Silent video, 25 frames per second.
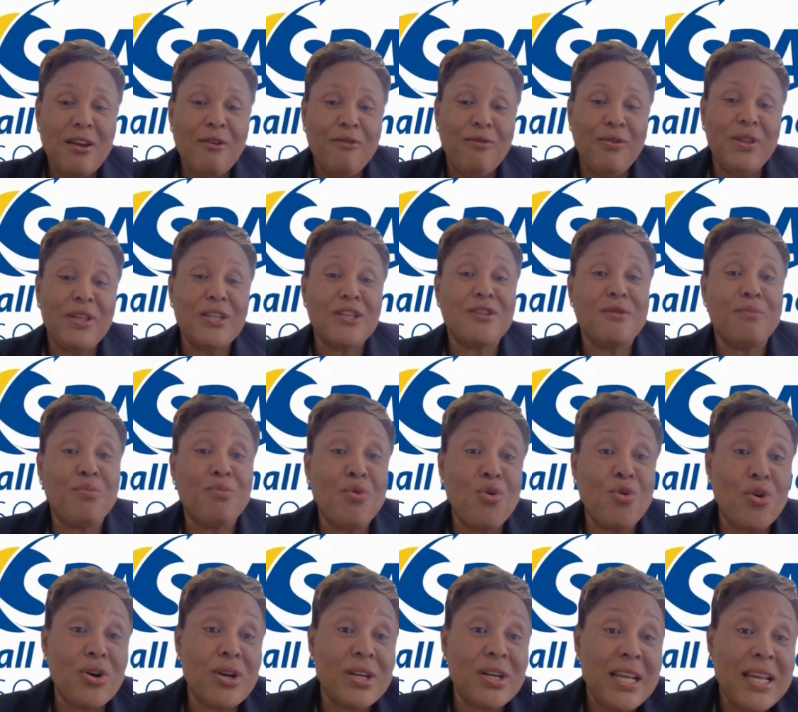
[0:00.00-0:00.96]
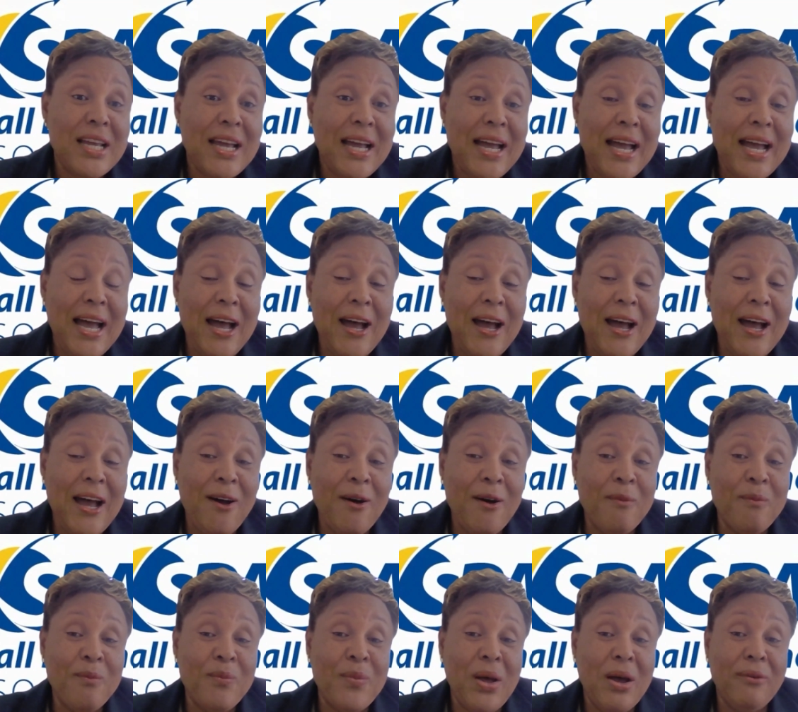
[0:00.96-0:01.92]
for the support
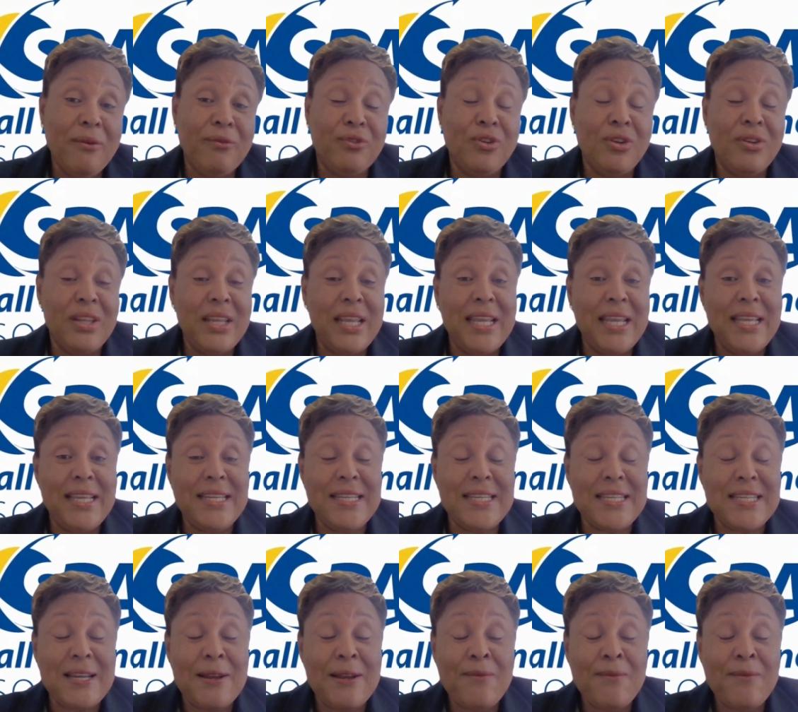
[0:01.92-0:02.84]
of today's